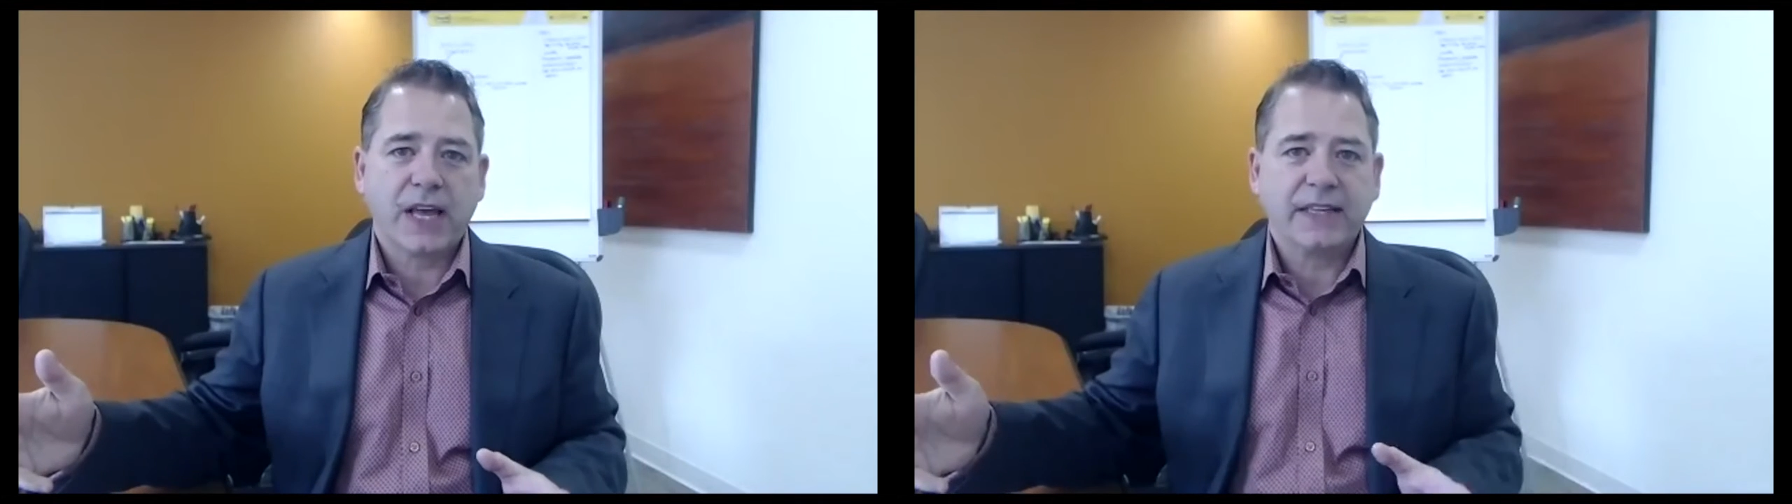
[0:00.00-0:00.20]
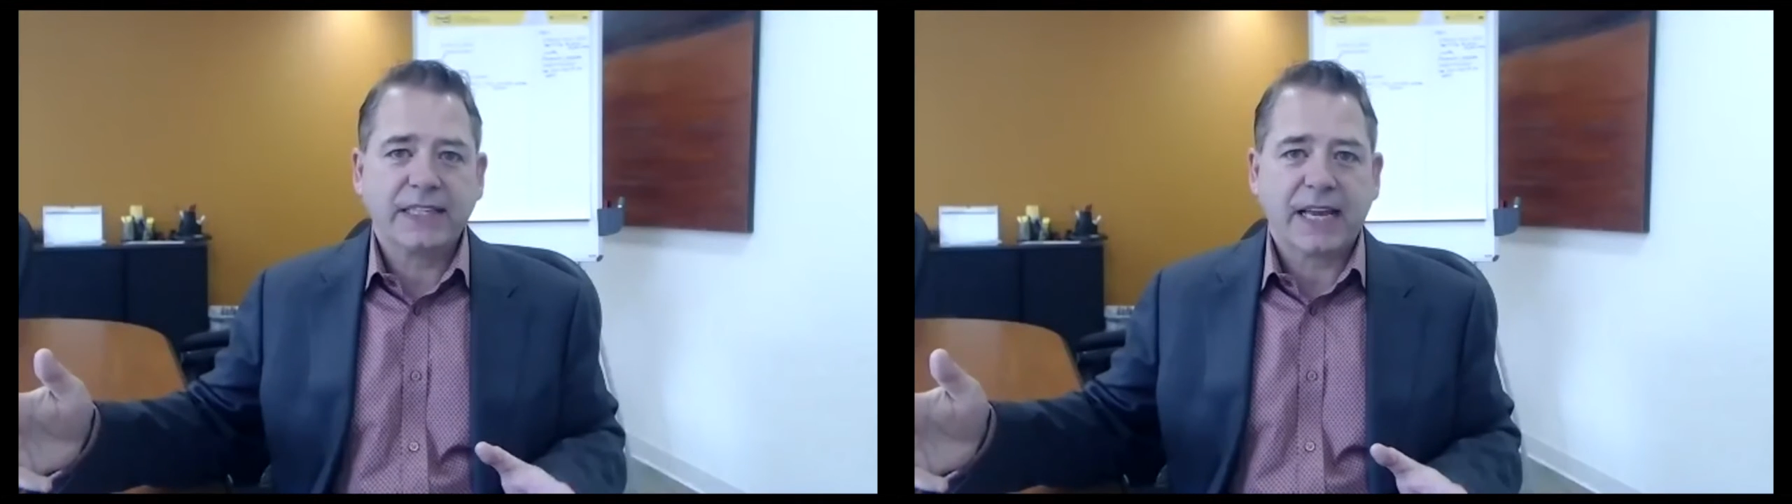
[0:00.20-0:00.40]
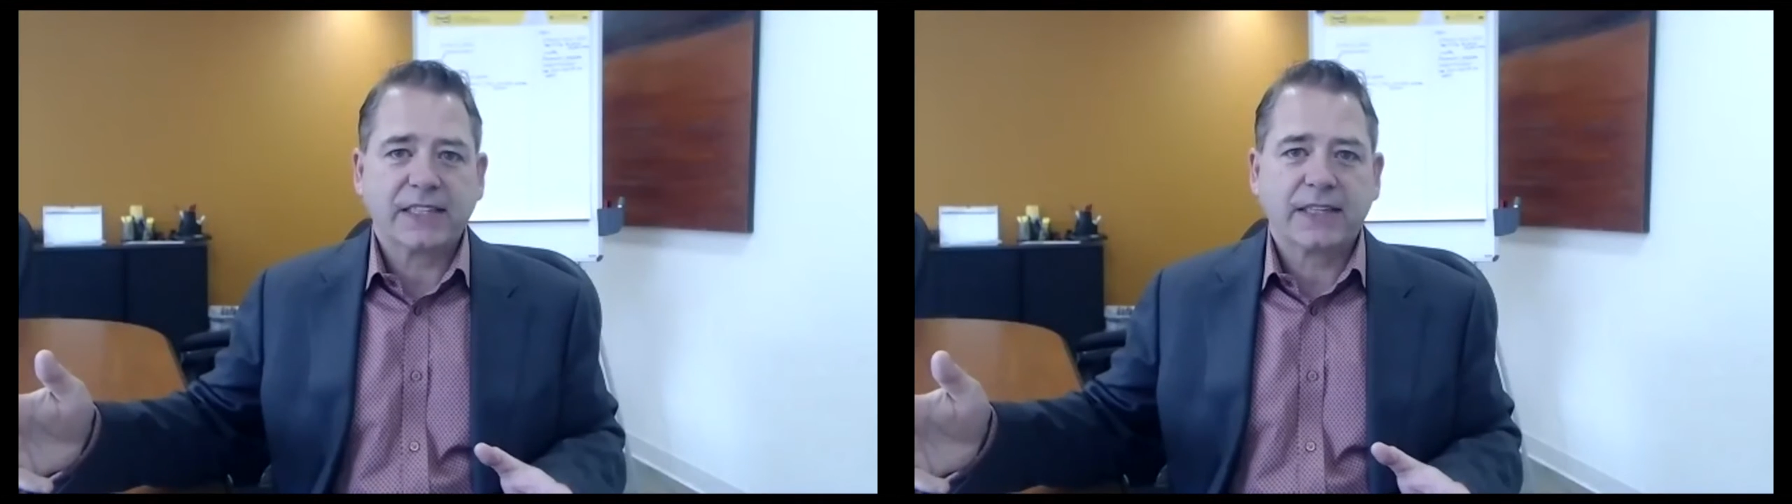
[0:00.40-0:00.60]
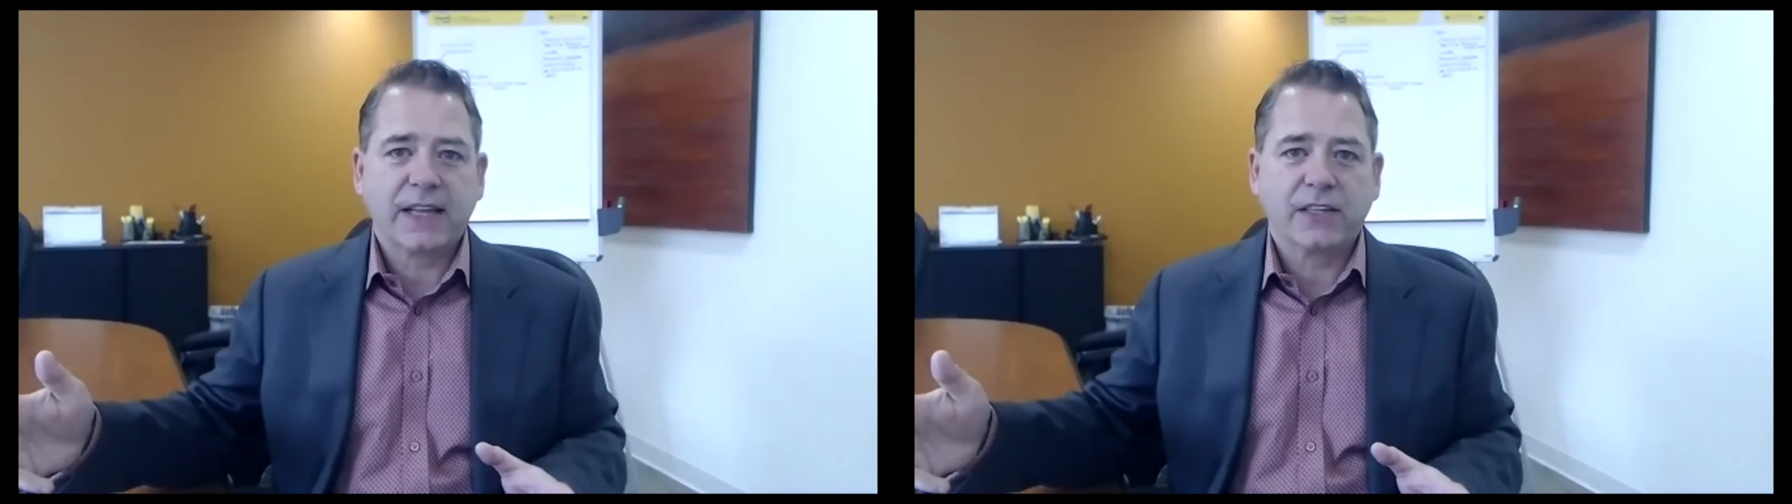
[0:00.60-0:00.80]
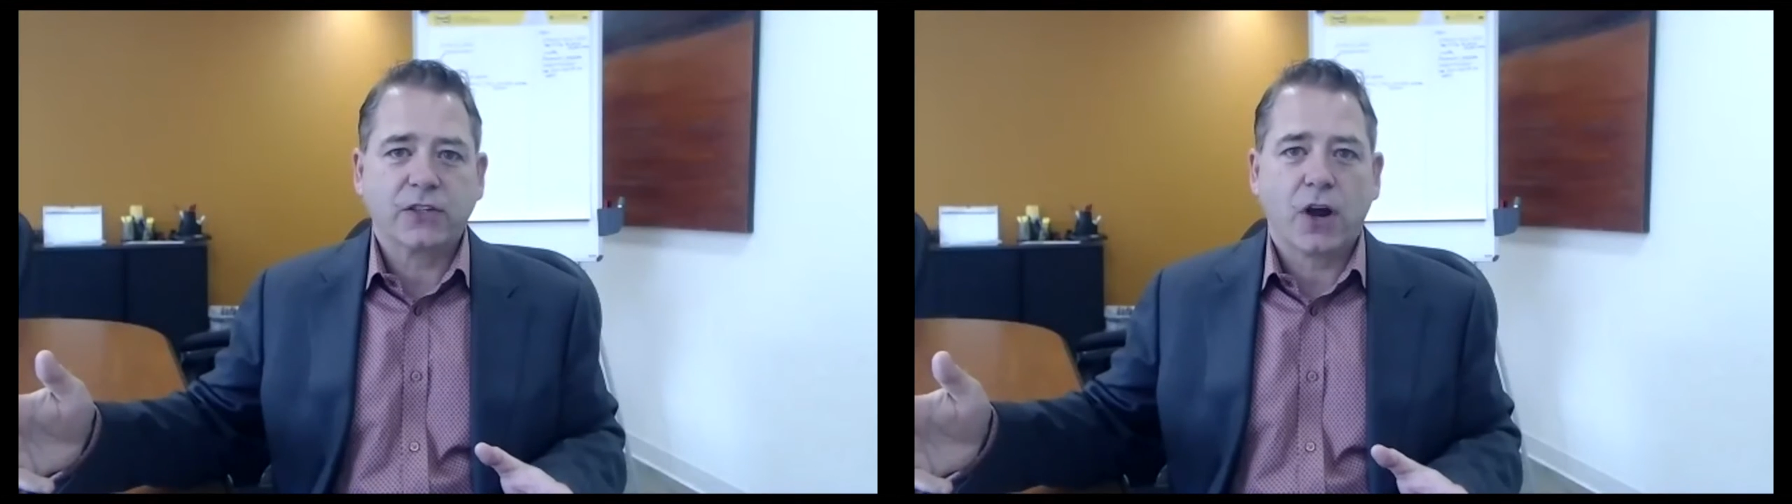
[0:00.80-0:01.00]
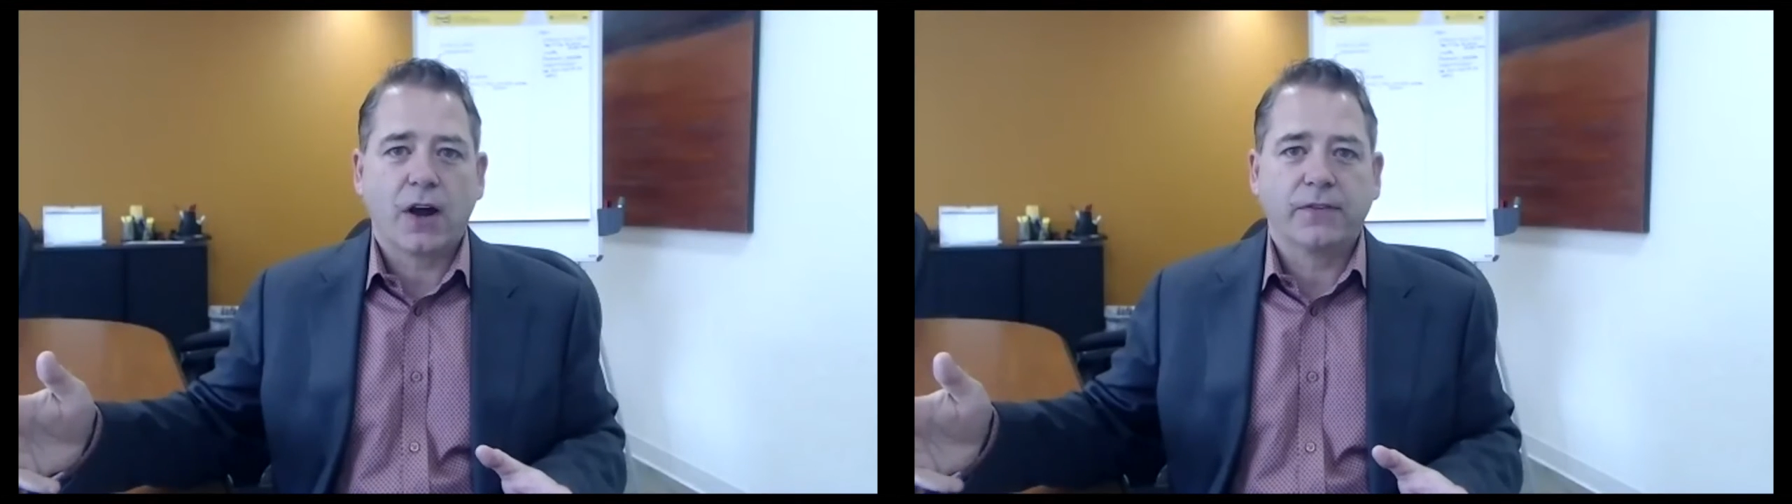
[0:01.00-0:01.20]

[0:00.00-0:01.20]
that sets things off.